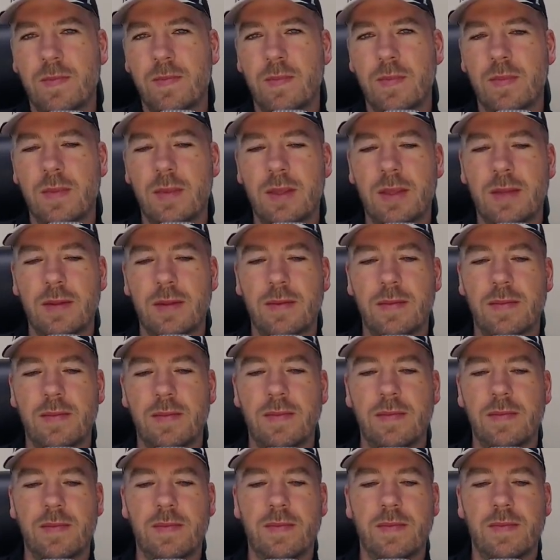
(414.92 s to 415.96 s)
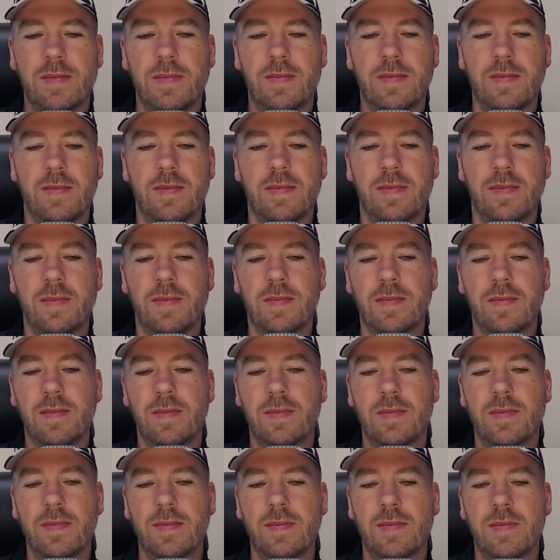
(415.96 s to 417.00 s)

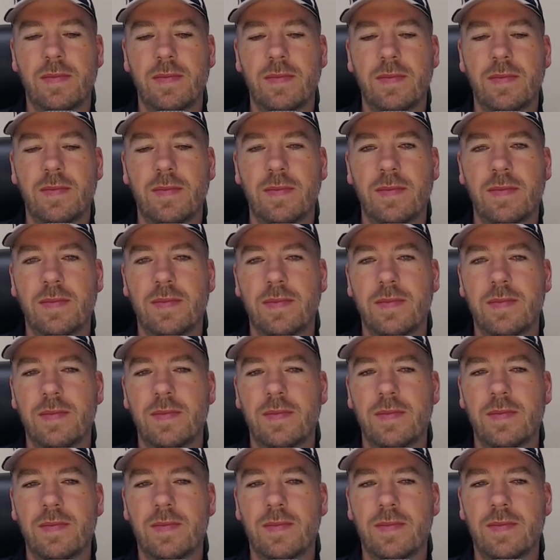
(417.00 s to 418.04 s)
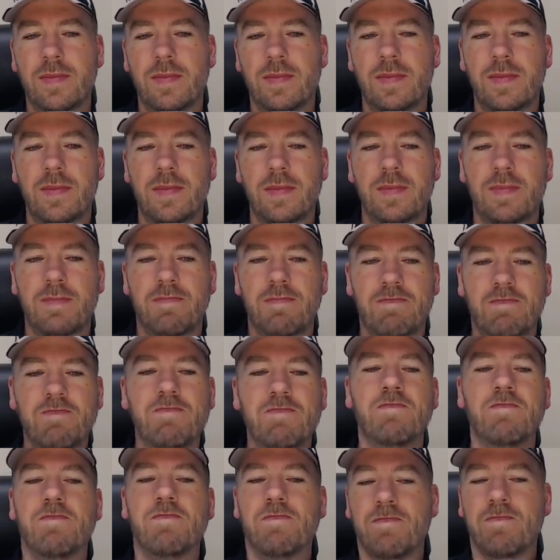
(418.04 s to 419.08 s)

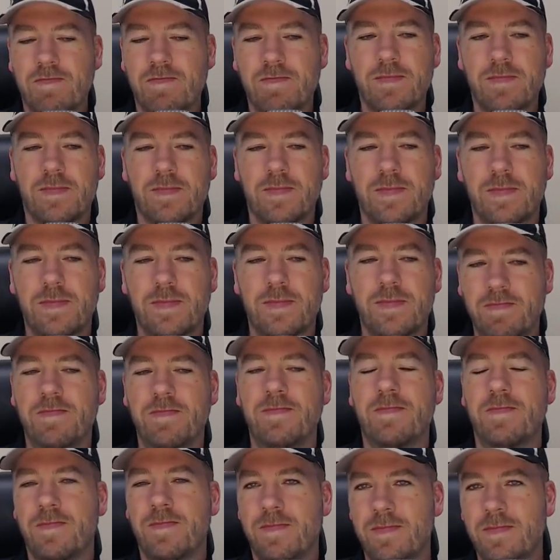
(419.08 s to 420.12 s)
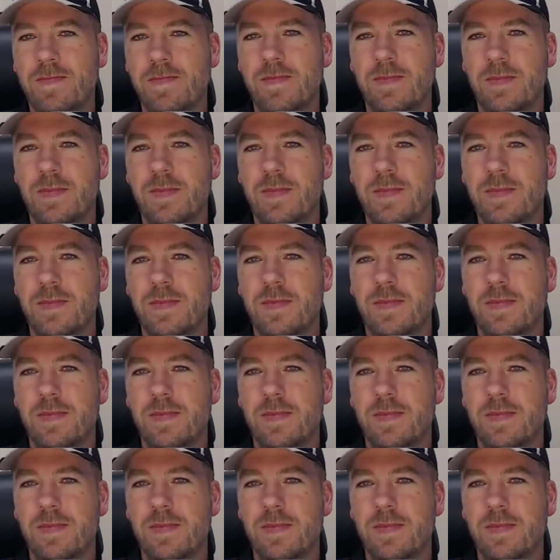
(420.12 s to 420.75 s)
The person shown says nothing.